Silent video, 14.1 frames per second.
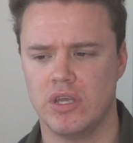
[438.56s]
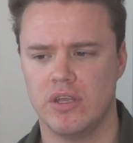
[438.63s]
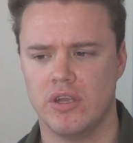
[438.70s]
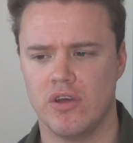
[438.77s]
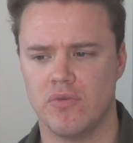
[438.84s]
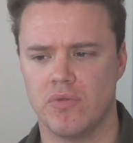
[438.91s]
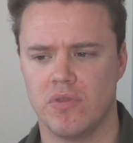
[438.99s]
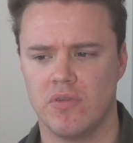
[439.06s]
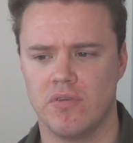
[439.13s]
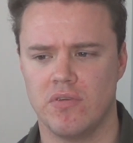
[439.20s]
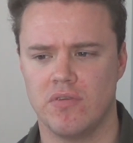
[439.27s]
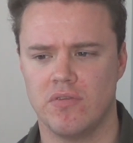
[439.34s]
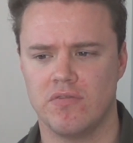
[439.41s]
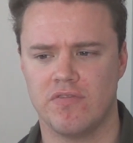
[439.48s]
you know,
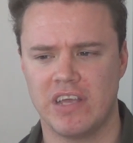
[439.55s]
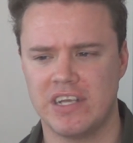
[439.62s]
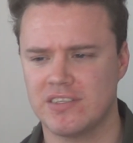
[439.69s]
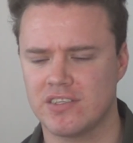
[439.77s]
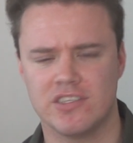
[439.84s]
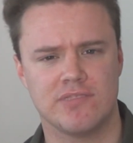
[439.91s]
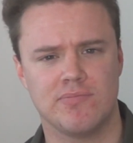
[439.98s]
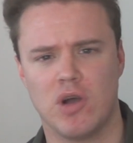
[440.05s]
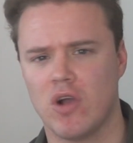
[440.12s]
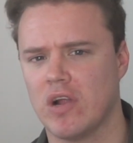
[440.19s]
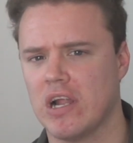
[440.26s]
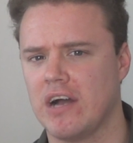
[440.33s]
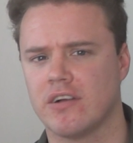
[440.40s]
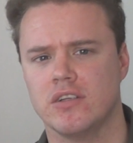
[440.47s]
things can
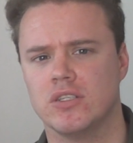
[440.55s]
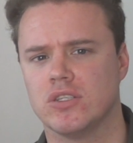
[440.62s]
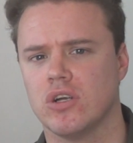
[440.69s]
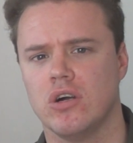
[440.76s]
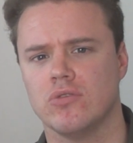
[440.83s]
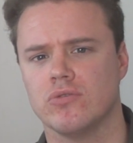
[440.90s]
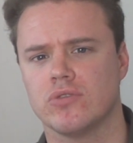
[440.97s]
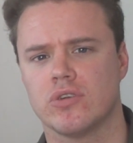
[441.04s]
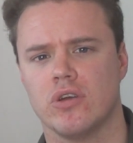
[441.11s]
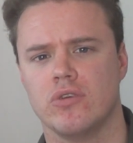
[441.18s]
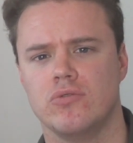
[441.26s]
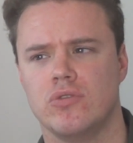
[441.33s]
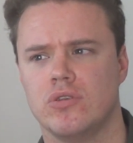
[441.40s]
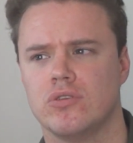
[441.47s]
spiral out of control,
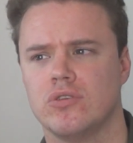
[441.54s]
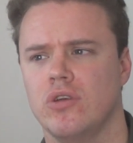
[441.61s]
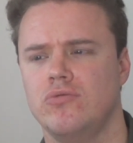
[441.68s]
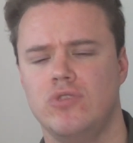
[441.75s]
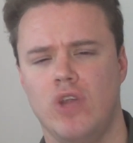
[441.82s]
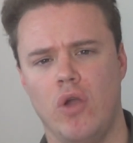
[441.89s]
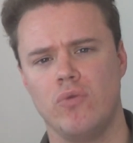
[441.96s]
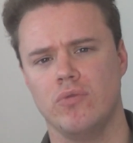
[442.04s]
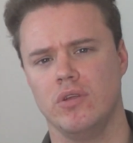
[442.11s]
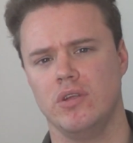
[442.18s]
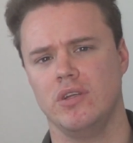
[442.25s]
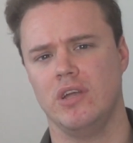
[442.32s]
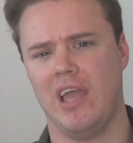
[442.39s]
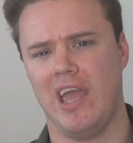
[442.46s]
so don't
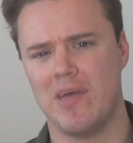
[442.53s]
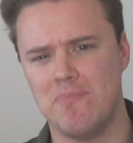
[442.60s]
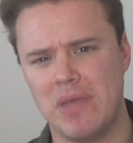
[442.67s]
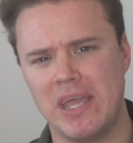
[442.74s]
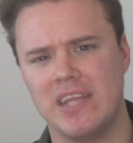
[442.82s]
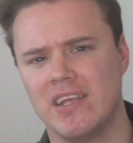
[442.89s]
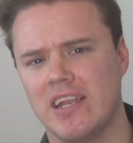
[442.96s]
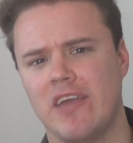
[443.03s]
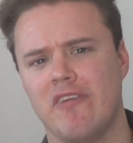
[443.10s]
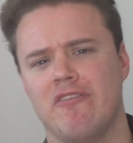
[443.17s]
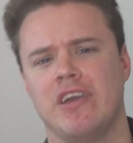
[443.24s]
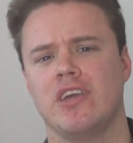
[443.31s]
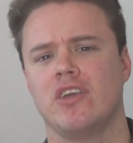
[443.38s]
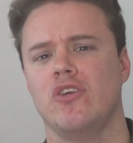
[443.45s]
immediately
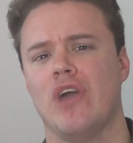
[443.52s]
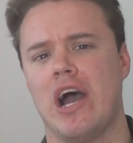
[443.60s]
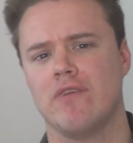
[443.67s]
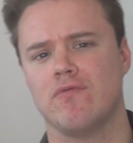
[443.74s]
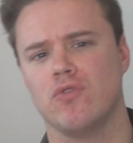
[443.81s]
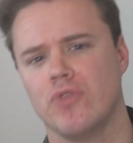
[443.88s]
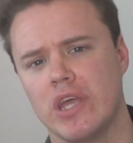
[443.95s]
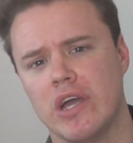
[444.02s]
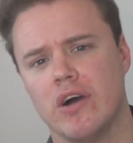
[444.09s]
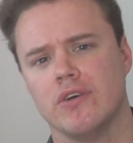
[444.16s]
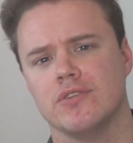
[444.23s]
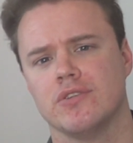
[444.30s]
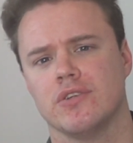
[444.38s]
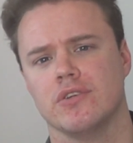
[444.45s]
think you have all the
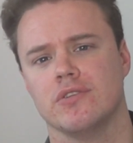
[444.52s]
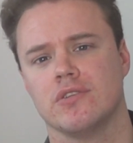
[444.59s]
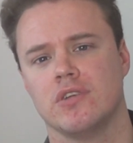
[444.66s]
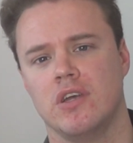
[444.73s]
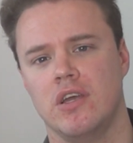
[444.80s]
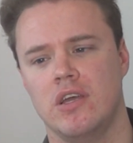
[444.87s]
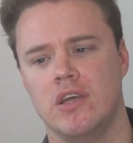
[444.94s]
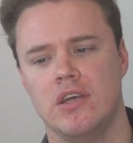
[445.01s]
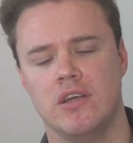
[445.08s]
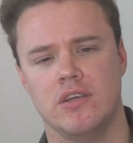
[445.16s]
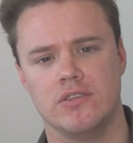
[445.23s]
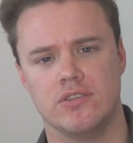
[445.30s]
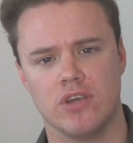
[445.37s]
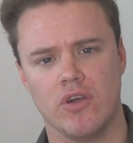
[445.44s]
answers.
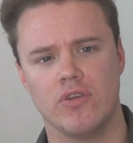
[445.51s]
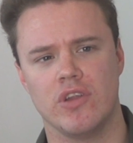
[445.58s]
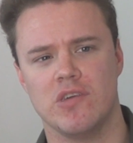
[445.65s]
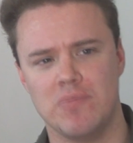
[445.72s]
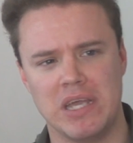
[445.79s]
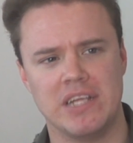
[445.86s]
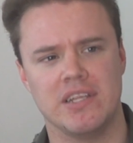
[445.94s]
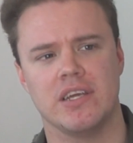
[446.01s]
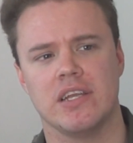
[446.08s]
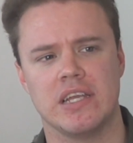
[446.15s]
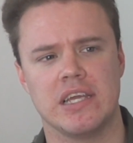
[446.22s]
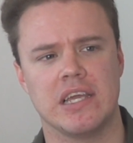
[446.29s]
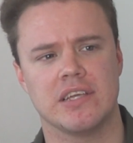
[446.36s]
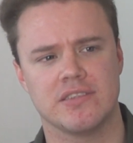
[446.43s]
Don't
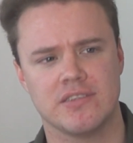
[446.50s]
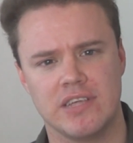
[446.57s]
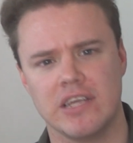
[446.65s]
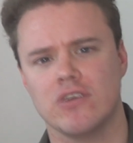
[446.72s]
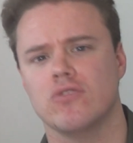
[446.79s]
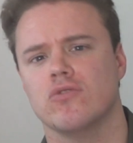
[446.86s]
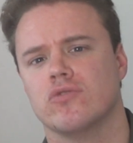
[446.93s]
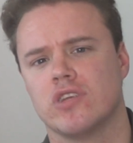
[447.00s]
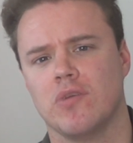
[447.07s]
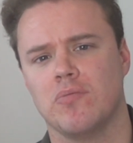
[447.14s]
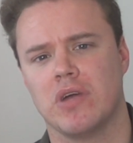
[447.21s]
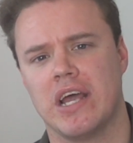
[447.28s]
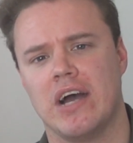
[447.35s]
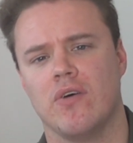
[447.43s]
immediately single
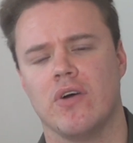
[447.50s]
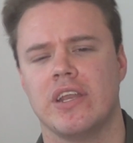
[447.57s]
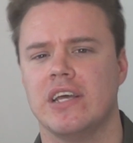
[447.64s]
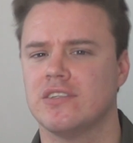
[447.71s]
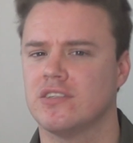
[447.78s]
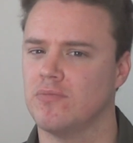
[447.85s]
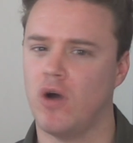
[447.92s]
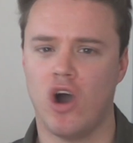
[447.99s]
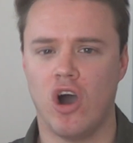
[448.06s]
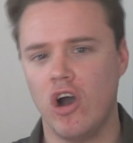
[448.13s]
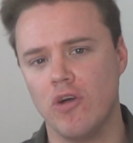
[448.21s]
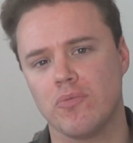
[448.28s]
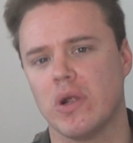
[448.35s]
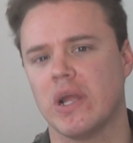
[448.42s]
someone out. And there's some
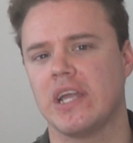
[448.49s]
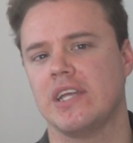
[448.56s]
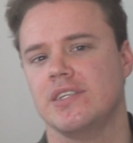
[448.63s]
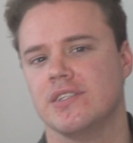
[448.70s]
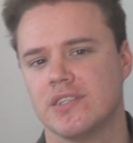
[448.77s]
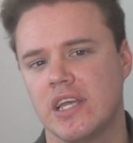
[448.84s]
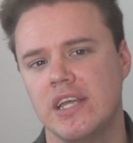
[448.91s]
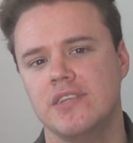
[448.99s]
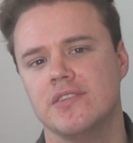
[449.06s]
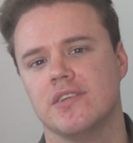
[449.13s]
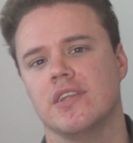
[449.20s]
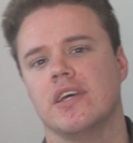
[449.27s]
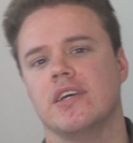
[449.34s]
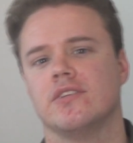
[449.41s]
heartbreaking
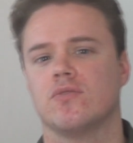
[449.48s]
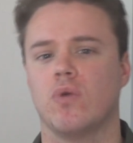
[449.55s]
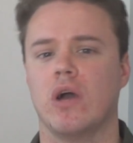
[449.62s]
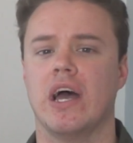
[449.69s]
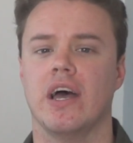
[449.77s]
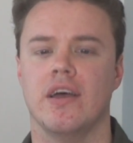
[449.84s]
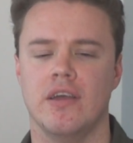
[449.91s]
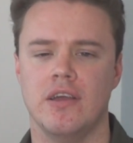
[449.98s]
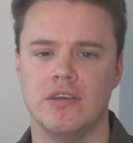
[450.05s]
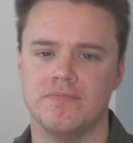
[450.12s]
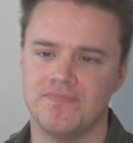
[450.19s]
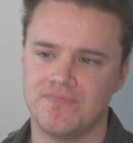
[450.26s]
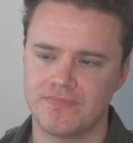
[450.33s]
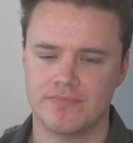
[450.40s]
scenes in this where
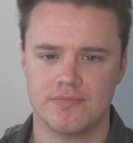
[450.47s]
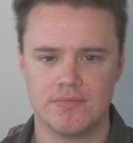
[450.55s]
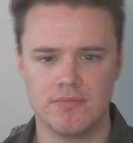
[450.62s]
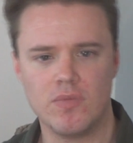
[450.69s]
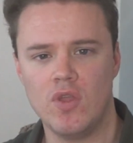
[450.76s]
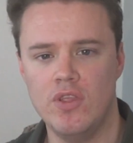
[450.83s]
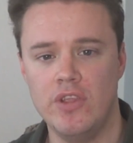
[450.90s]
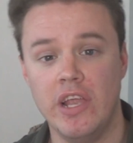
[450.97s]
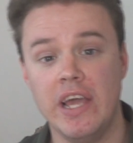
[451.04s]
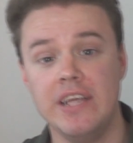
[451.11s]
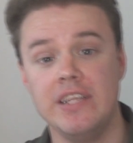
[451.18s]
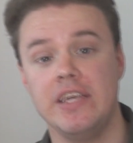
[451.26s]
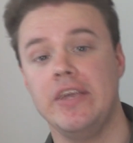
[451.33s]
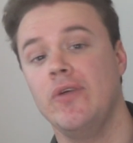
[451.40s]
the
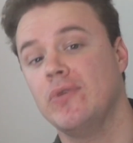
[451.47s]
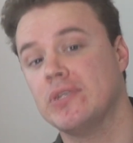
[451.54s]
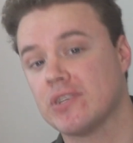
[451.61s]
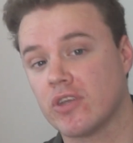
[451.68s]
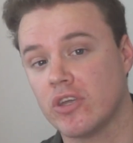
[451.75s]
lady who is